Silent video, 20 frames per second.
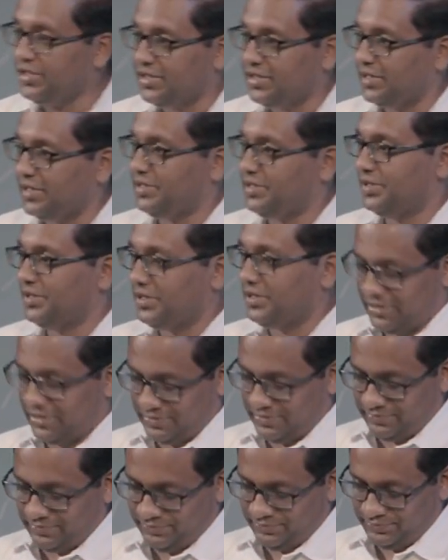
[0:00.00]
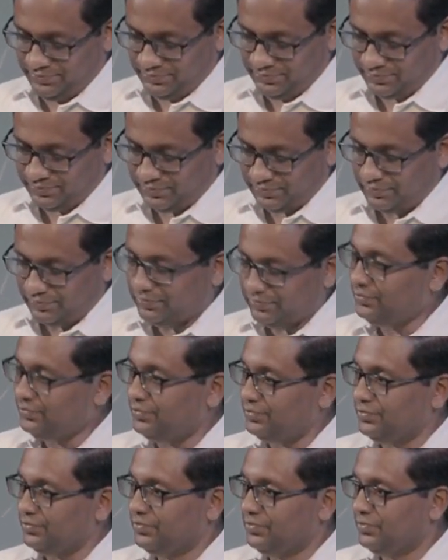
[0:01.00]
The familiar words of the
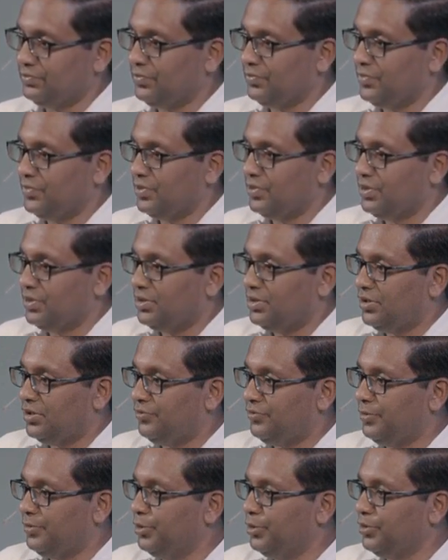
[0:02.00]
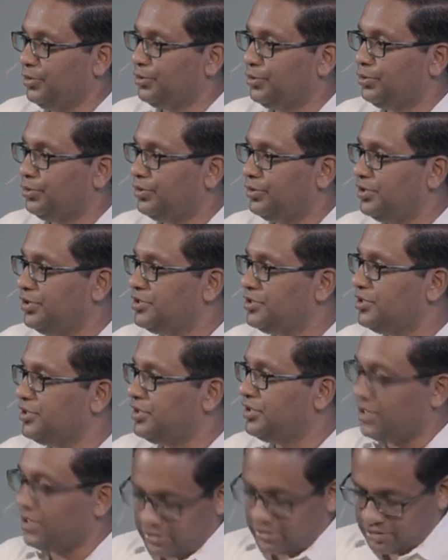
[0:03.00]
doxology praise God
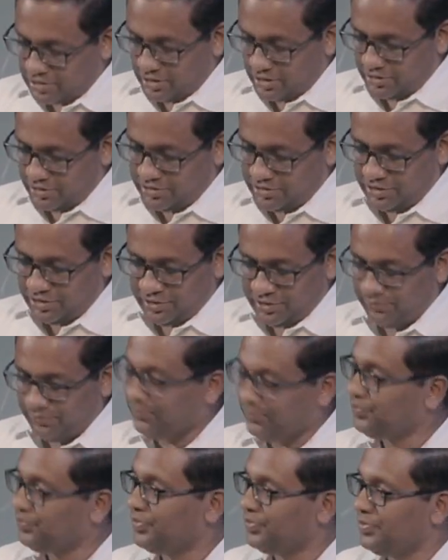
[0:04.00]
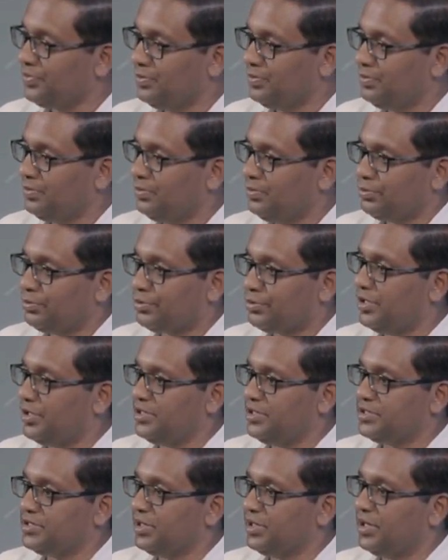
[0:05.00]
from whom all
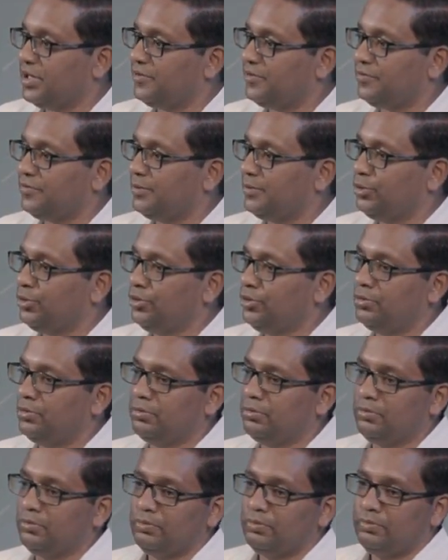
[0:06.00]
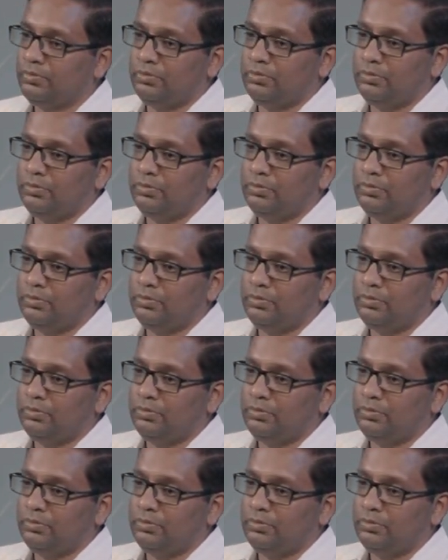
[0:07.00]
blessings flow.